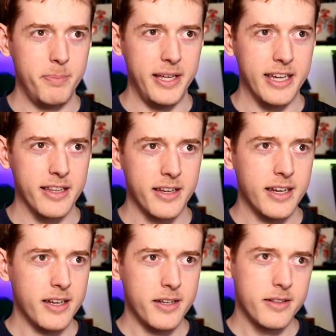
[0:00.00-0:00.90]
being,
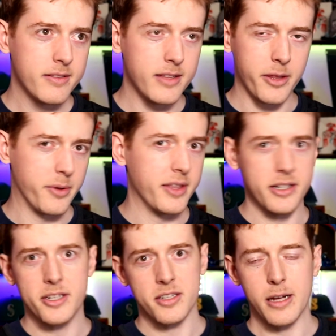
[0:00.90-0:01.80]
other
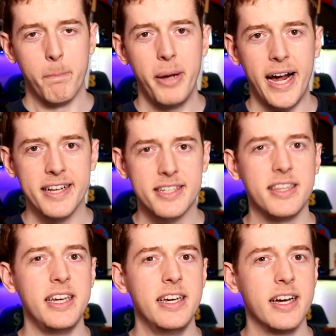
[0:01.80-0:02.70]
than just a pest,
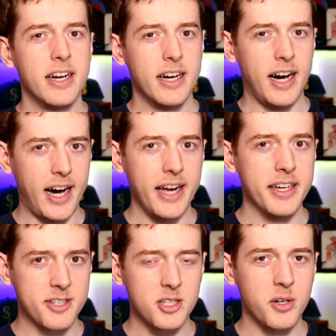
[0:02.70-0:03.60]
the
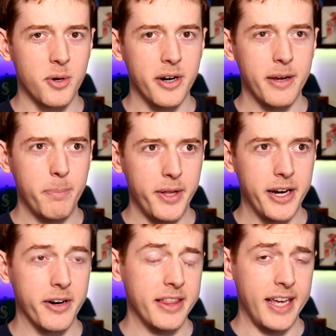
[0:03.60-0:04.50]
highest scoring
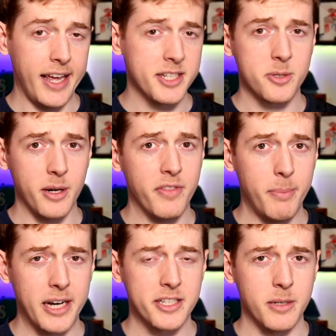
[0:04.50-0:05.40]
player in the history of the
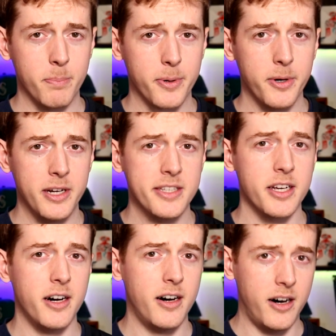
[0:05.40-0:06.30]
Boston Bruins
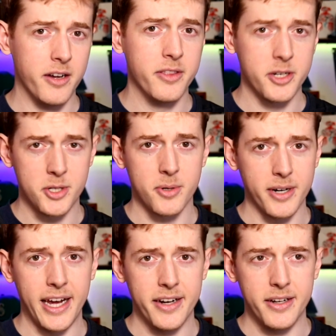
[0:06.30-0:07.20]
on the
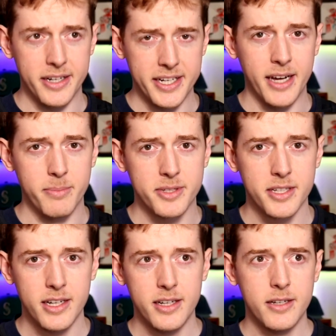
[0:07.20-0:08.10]
shorthanded attempts.